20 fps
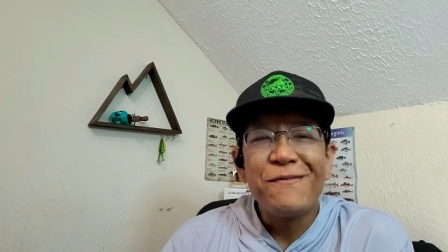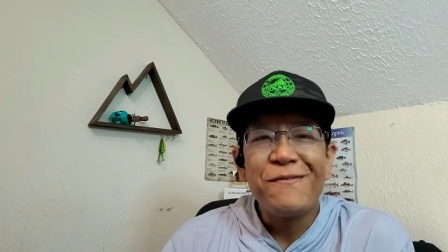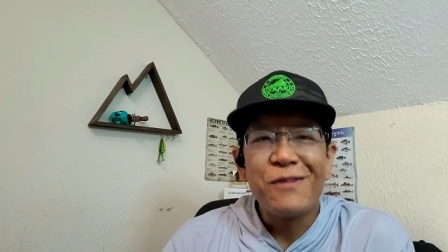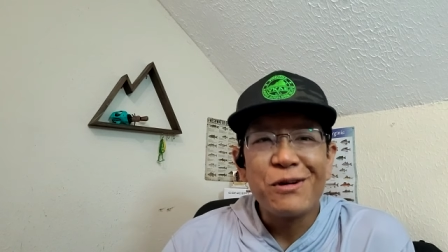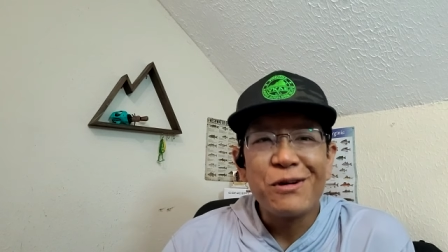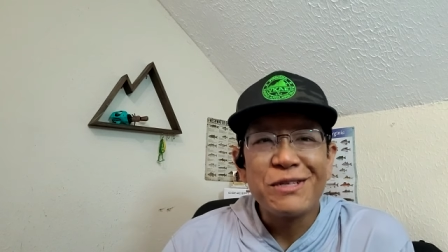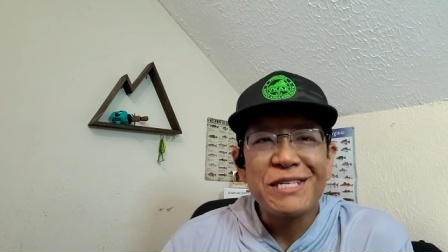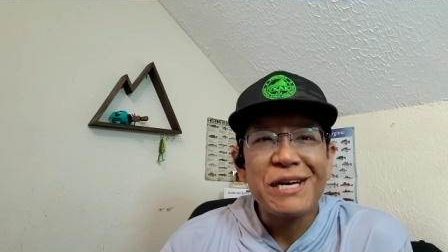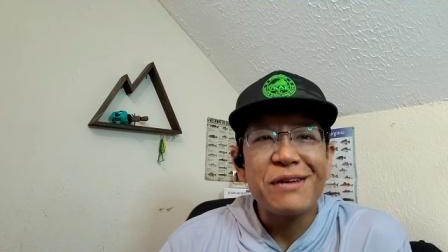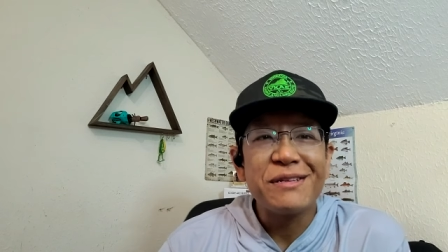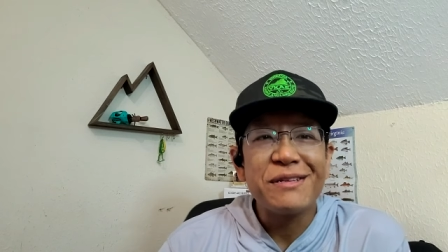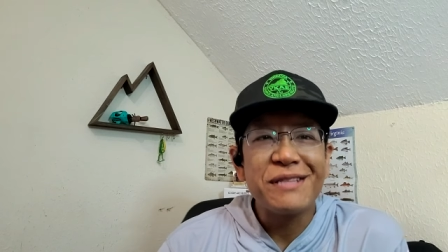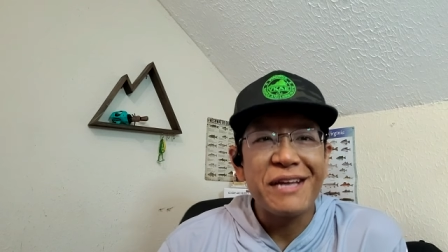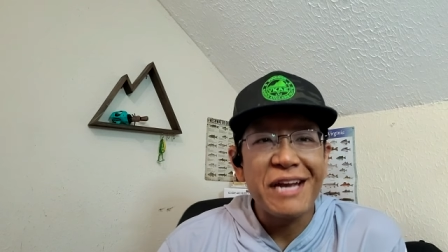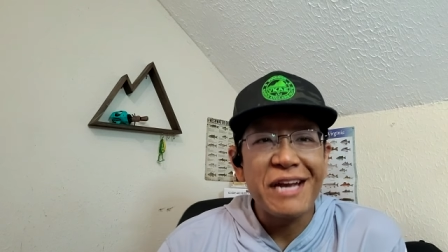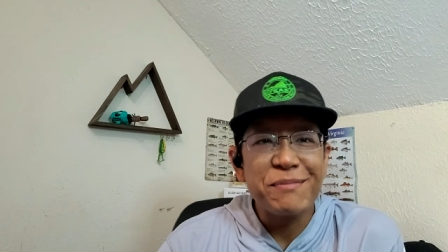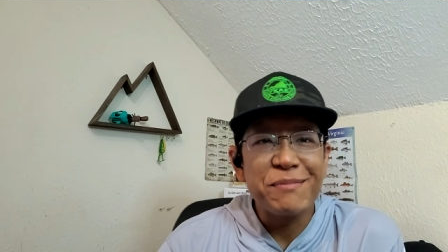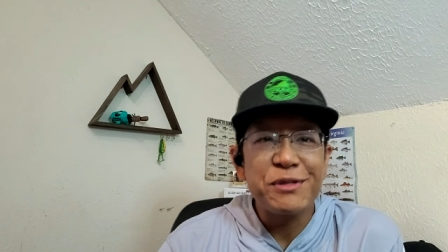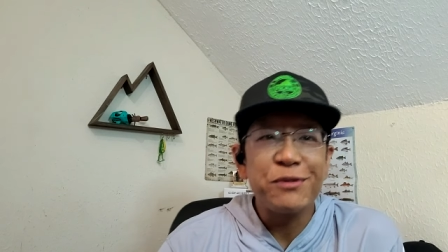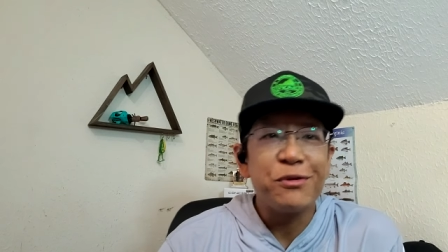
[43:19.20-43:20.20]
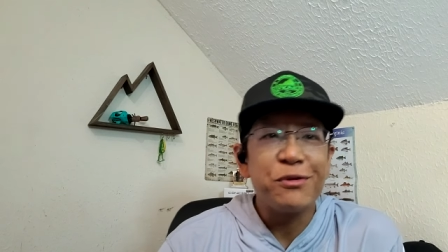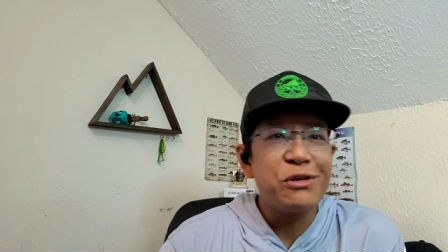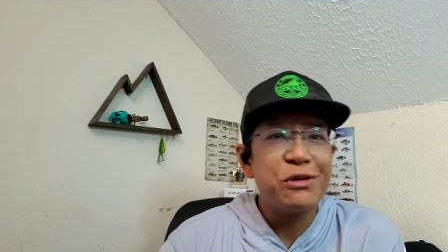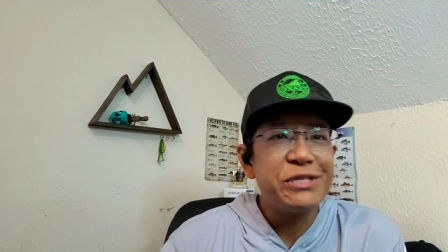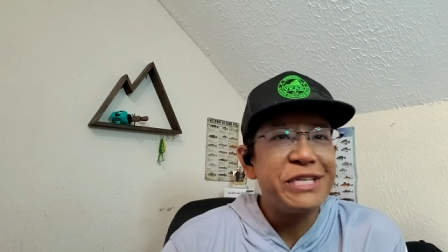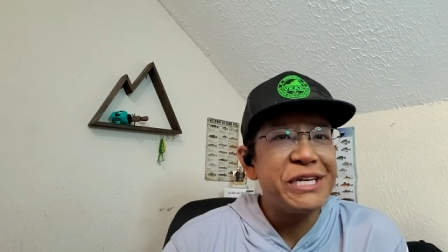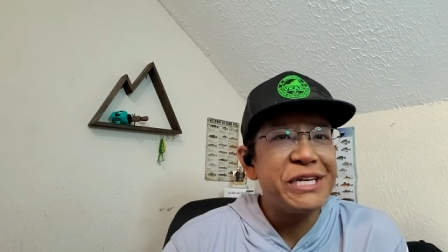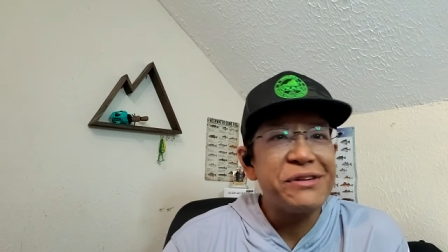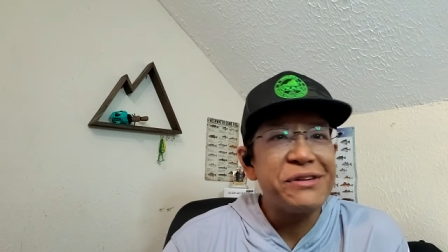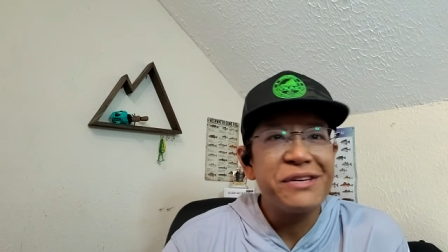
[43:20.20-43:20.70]
folks out in the Hampton
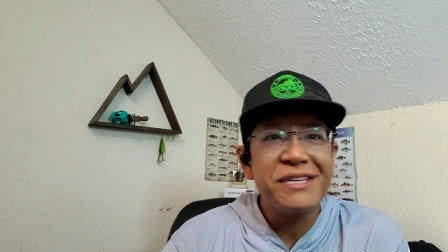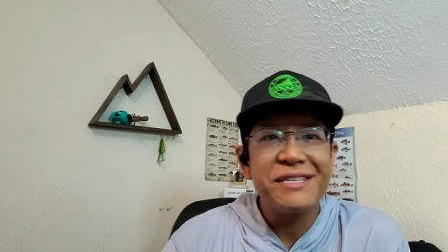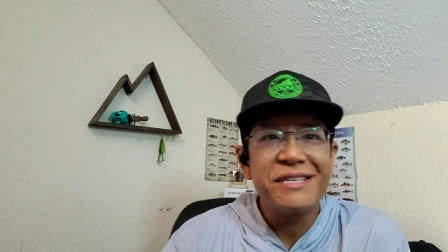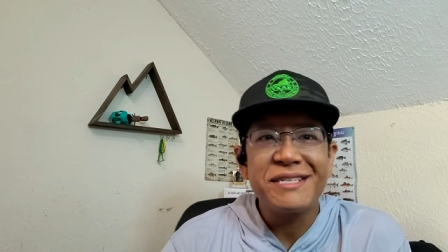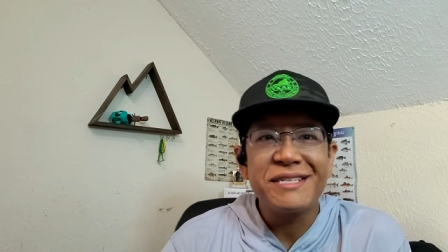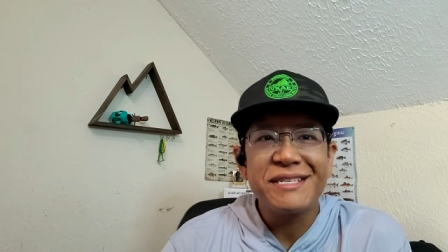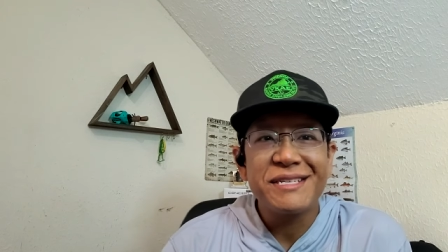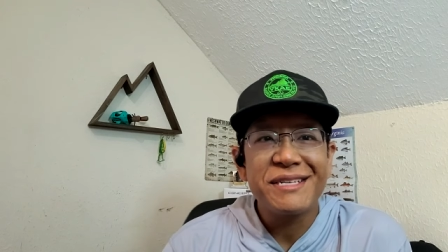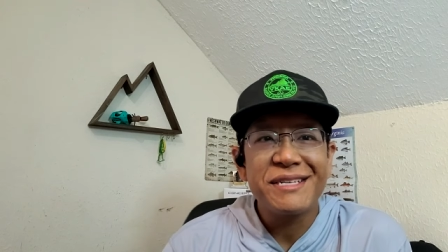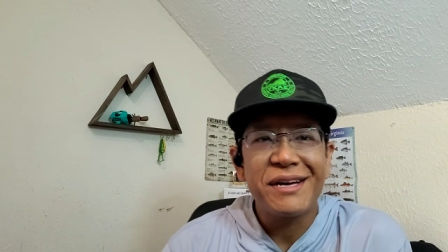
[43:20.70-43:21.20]
Roads areas,